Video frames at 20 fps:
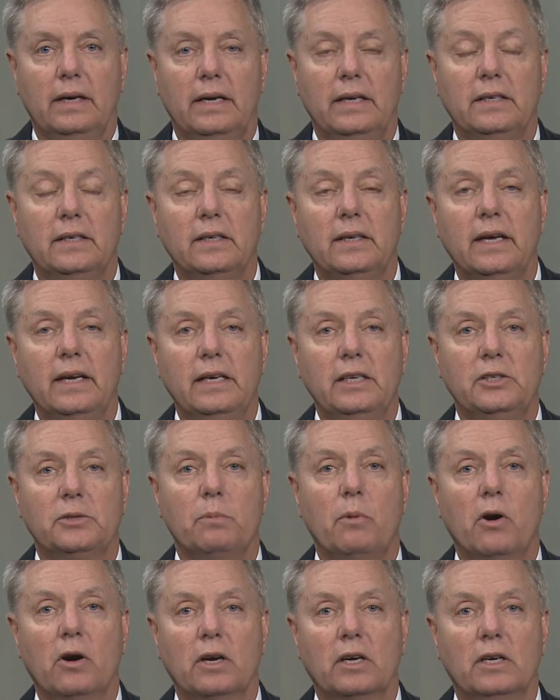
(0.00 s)
In today's
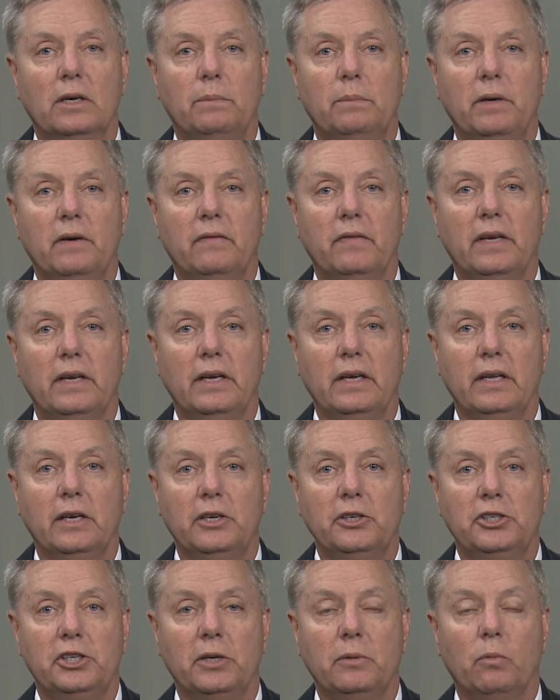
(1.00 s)
markup of the
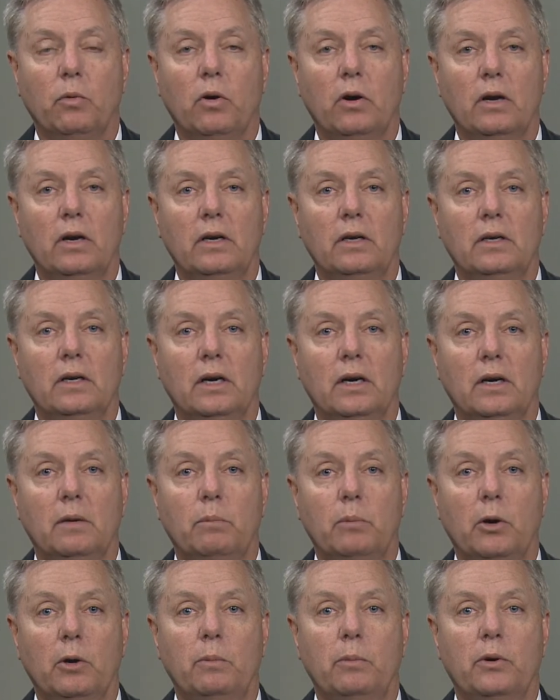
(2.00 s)
Energy and Water
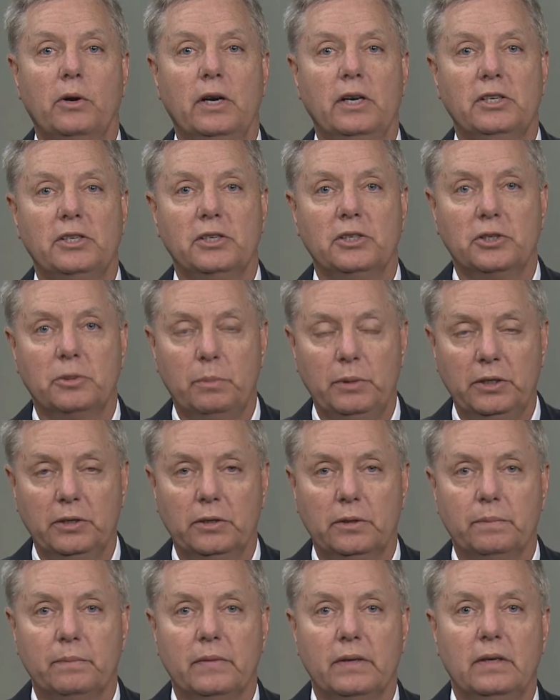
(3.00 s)
Appropriations
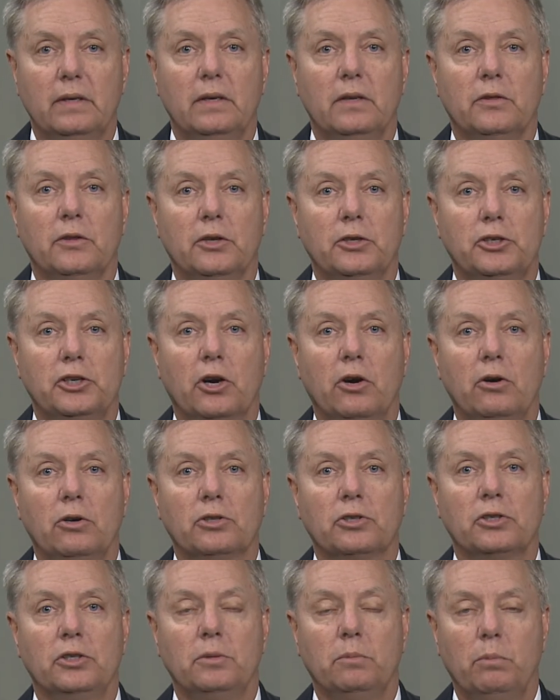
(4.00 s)
Bill, the
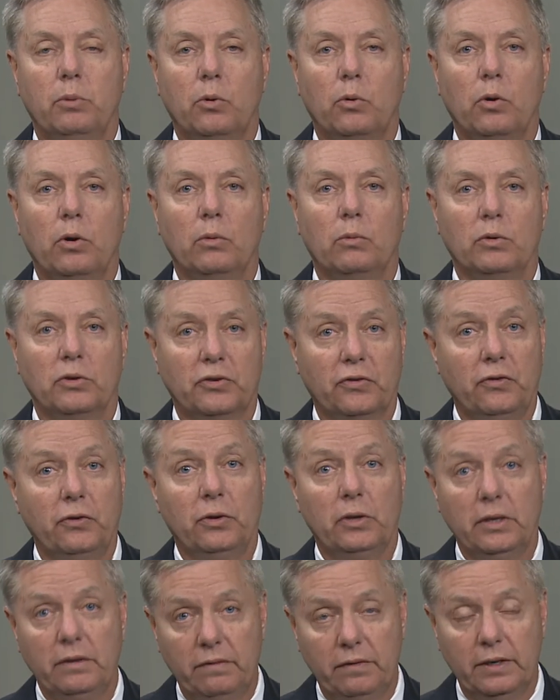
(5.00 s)
Charleston port was
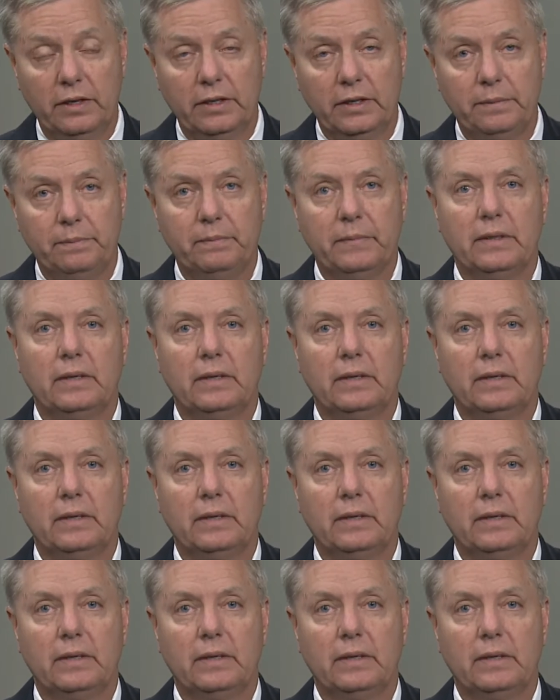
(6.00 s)
fully funded.